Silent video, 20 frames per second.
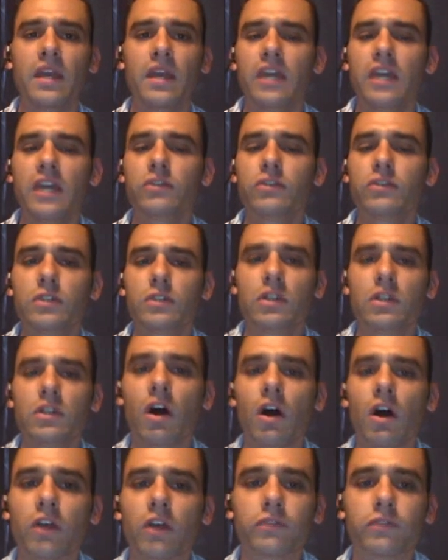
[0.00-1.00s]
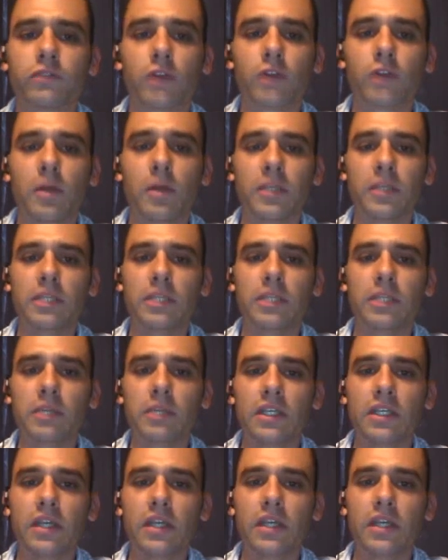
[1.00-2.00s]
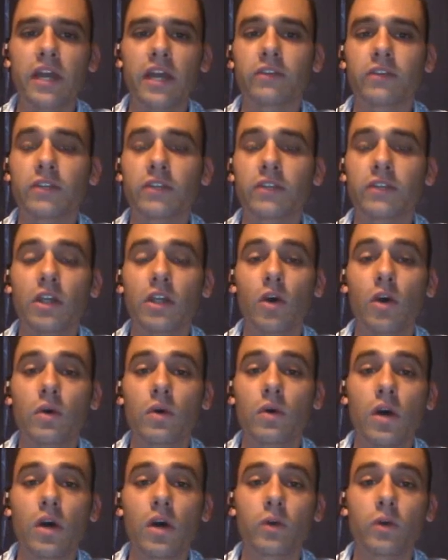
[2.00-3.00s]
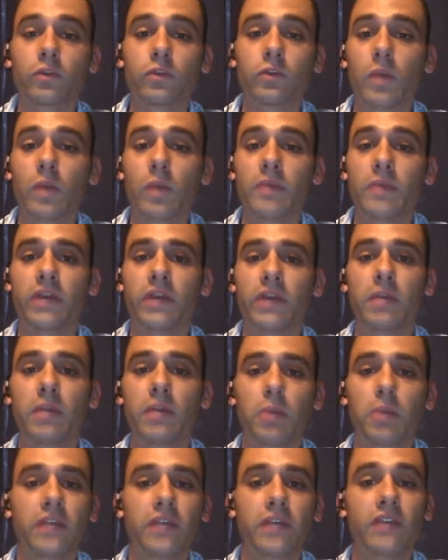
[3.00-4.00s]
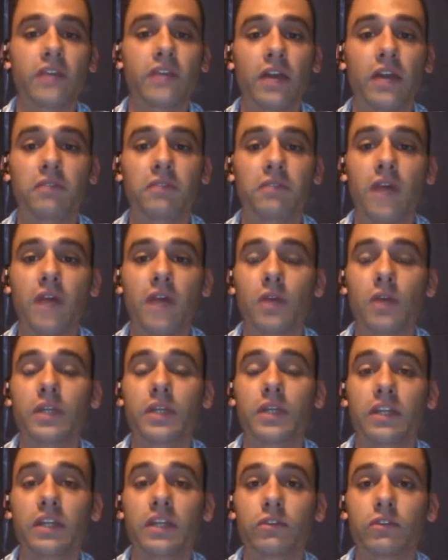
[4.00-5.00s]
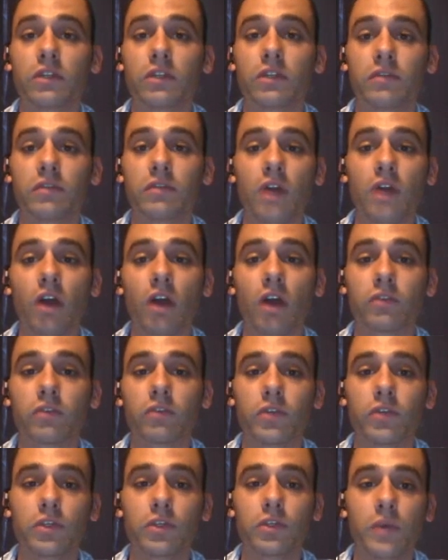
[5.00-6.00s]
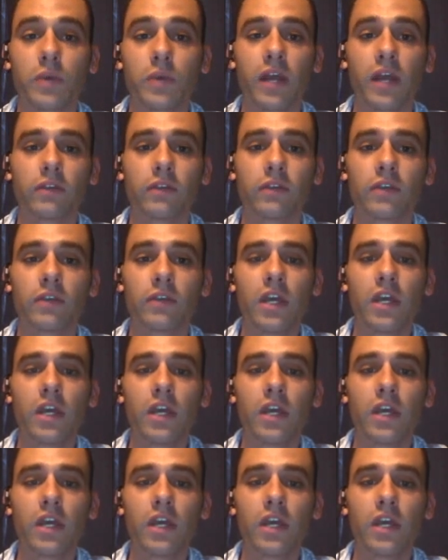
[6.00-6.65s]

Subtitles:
History Laws from EBSCO host website breaks down the following history of laws for the U.S.